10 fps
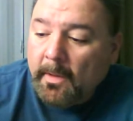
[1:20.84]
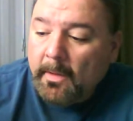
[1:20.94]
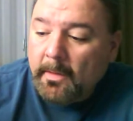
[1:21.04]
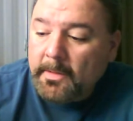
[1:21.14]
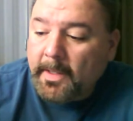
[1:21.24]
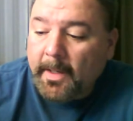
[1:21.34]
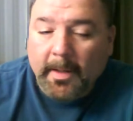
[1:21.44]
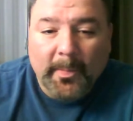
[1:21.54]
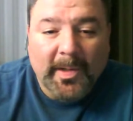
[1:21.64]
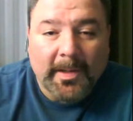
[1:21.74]
There's got to
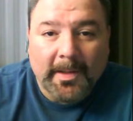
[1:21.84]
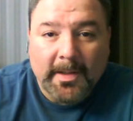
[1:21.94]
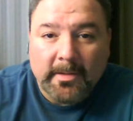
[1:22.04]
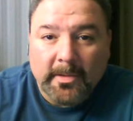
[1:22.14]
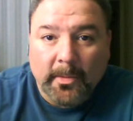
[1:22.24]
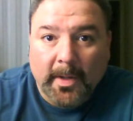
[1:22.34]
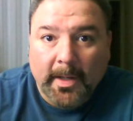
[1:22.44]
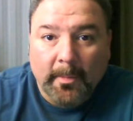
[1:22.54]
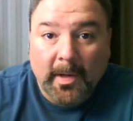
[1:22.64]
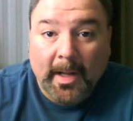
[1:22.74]
be an easier way,
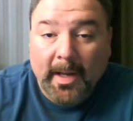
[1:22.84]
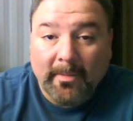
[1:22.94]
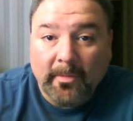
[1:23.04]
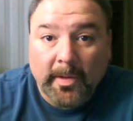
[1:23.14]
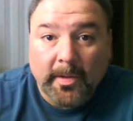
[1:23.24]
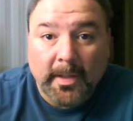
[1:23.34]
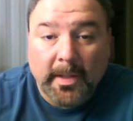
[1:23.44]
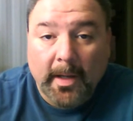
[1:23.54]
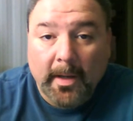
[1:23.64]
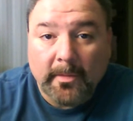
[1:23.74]
but I haven't figured it
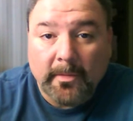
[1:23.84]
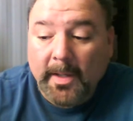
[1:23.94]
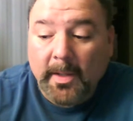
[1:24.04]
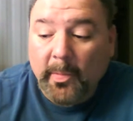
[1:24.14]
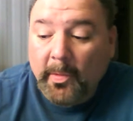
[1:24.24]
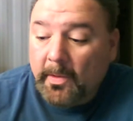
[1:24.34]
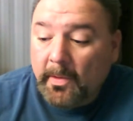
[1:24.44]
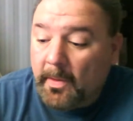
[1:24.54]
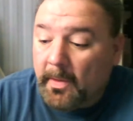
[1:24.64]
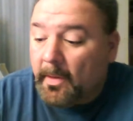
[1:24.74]
out. If I could put it
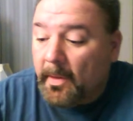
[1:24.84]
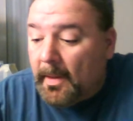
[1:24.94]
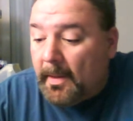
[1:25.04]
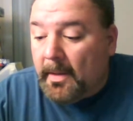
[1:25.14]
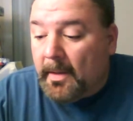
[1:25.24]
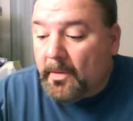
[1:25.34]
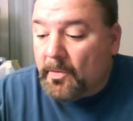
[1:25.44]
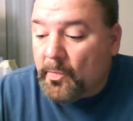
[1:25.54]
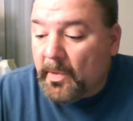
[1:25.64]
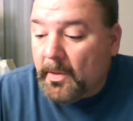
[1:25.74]
on a
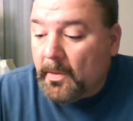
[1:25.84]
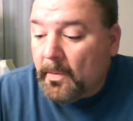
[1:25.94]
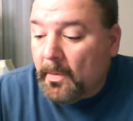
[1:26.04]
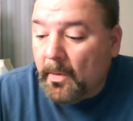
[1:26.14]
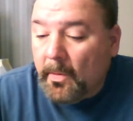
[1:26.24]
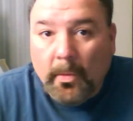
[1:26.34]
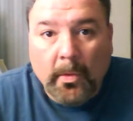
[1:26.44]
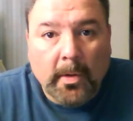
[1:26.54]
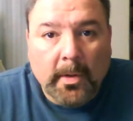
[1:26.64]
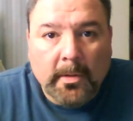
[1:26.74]
drill
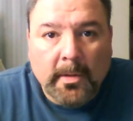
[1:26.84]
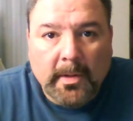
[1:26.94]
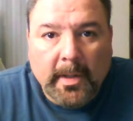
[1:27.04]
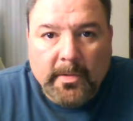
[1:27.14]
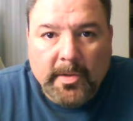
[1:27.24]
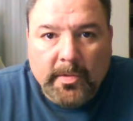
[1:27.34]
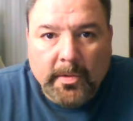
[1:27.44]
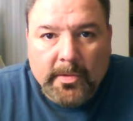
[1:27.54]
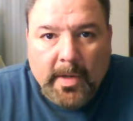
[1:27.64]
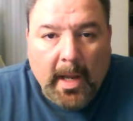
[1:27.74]
or an electric
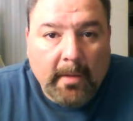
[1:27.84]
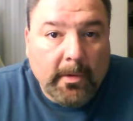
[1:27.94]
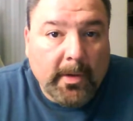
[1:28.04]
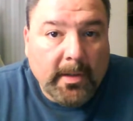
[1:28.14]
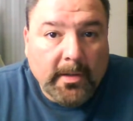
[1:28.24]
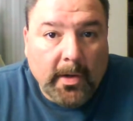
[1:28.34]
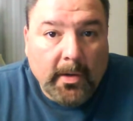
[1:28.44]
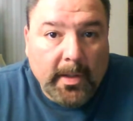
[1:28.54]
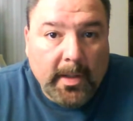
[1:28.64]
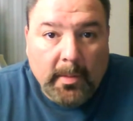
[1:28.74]
screwdriver and
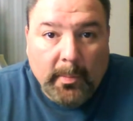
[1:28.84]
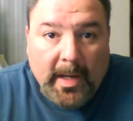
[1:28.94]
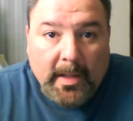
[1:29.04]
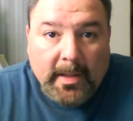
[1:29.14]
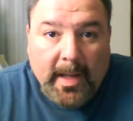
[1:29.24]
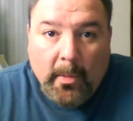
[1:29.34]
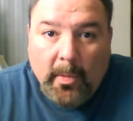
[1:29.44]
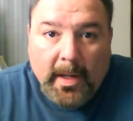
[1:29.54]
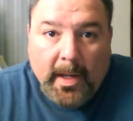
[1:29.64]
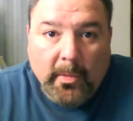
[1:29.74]
turn it and paint it that
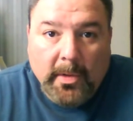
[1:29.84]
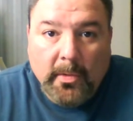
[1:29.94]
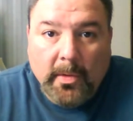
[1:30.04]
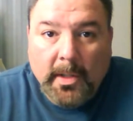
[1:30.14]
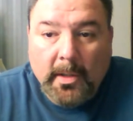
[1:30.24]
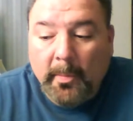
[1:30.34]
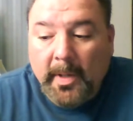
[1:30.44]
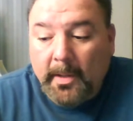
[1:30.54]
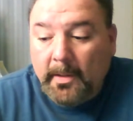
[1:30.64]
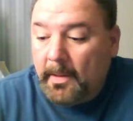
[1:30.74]
way, I would do it in a
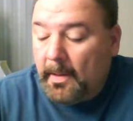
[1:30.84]
minute,